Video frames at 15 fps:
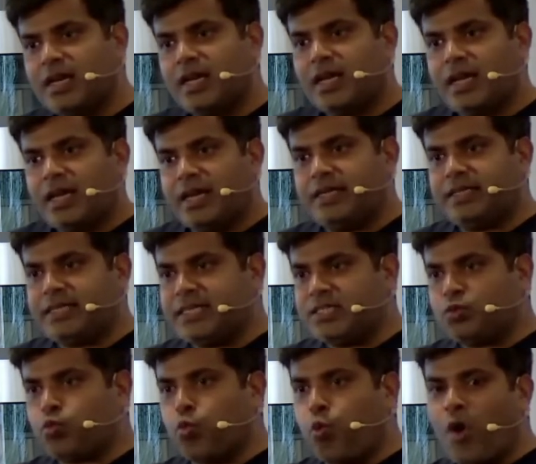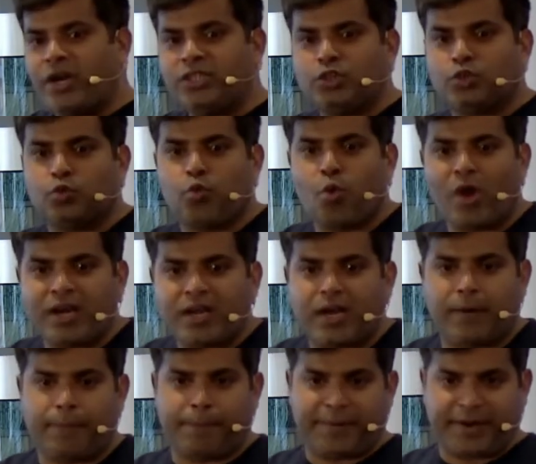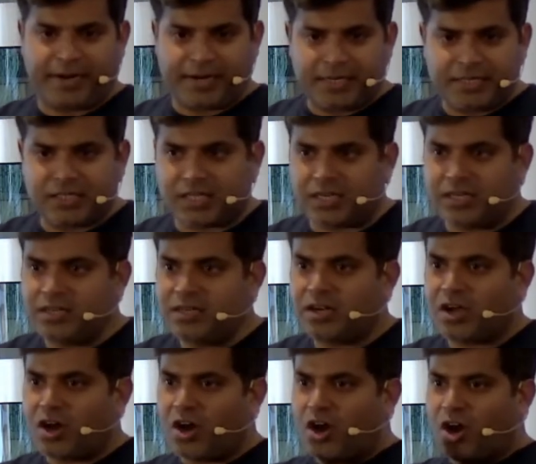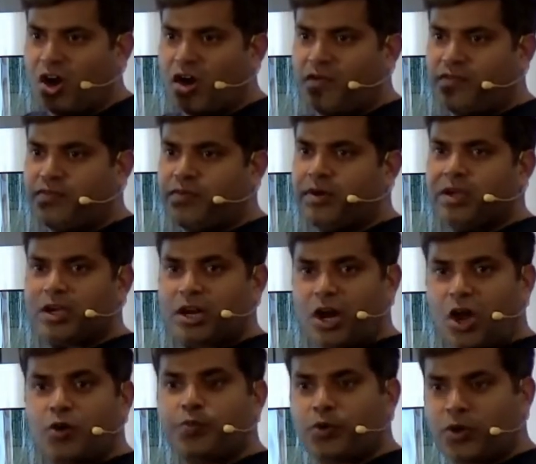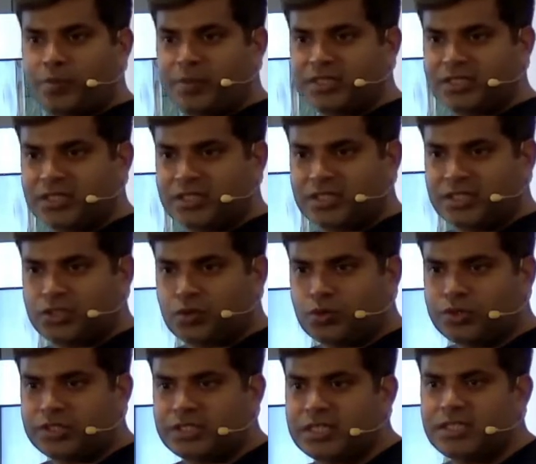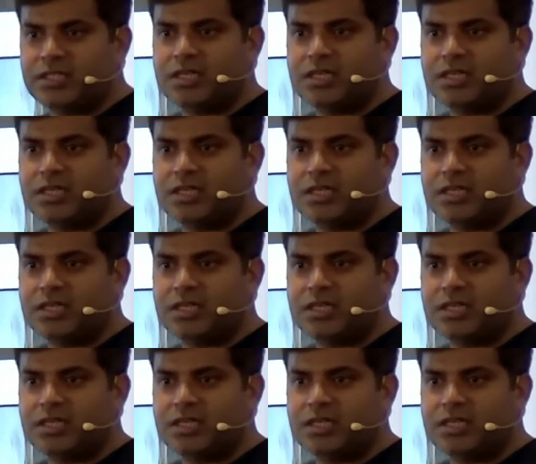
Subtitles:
It is one-to-one comparison of CloudFormation resources